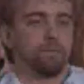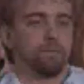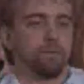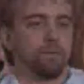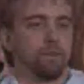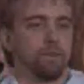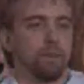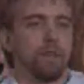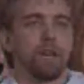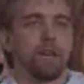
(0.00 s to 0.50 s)

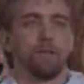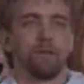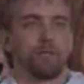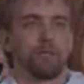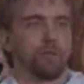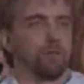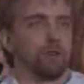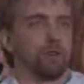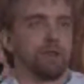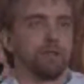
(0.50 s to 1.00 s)
None of us
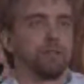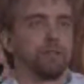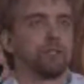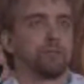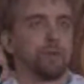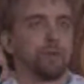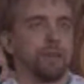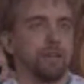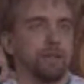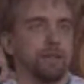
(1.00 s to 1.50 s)
ever
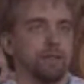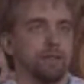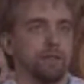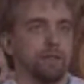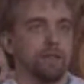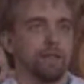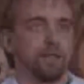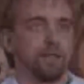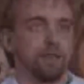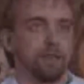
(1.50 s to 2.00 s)
anticipated
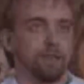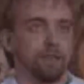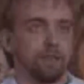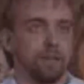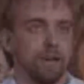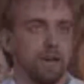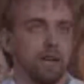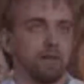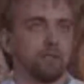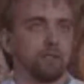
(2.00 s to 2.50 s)

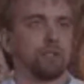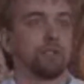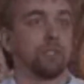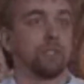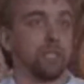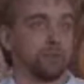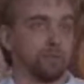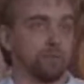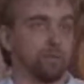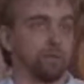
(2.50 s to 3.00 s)
how
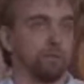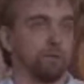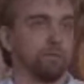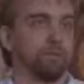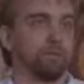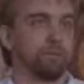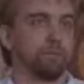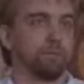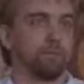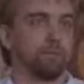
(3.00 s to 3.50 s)

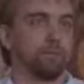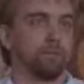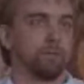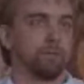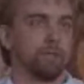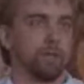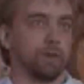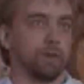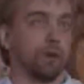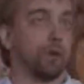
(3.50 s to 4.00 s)
successful
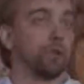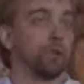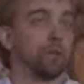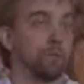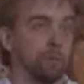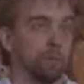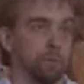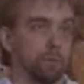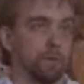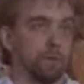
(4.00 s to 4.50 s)

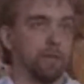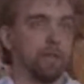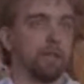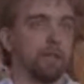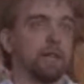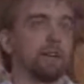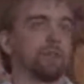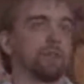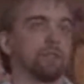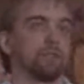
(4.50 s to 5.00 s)
Ultima would be,
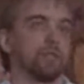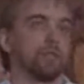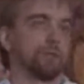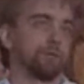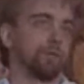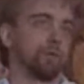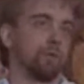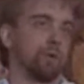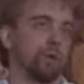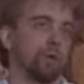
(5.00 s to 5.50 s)
how
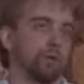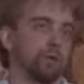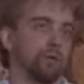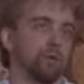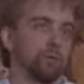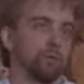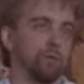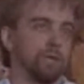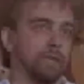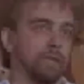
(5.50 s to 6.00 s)
successful Origin
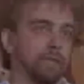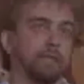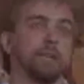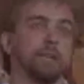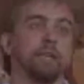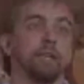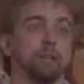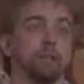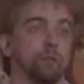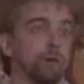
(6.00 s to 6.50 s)
would be,
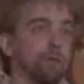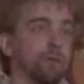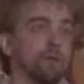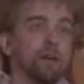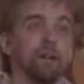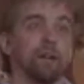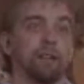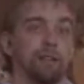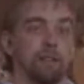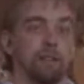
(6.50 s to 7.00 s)
quite
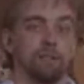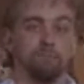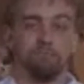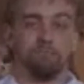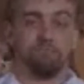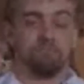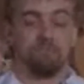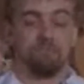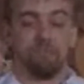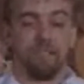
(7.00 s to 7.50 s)
frankly,
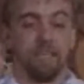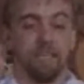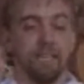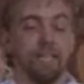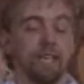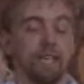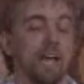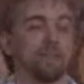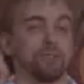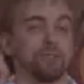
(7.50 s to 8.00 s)

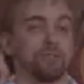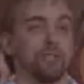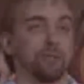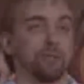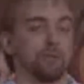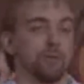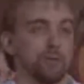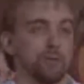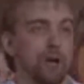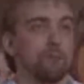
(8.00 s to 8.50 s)
how
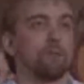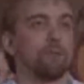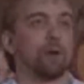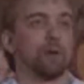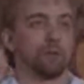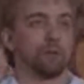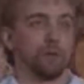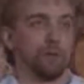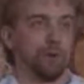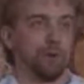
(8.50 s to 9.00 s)
successful the software
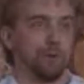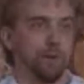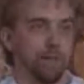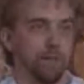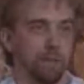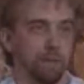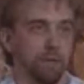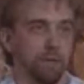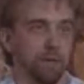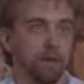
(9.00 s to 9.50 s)
industry would be.
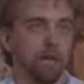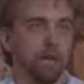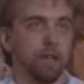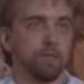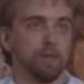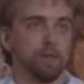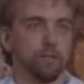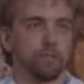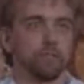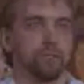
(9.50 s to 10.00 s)
I mean, none
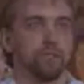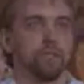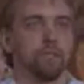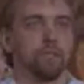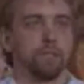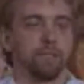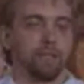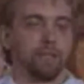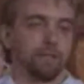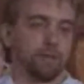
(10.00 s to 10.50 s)
of us,
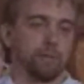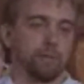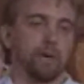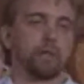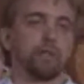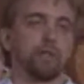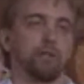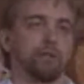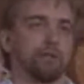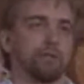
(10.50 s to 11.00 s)

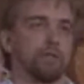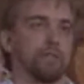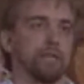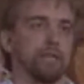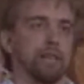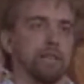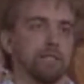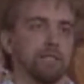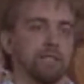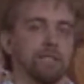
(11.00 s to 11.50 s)
especially in those early
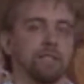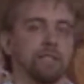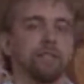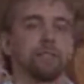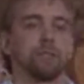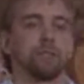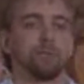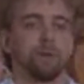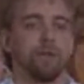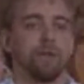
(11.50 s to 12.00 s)
days,
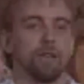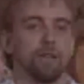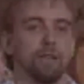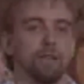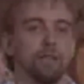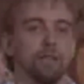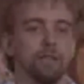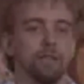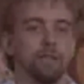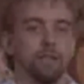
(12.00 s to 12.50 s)
anticipated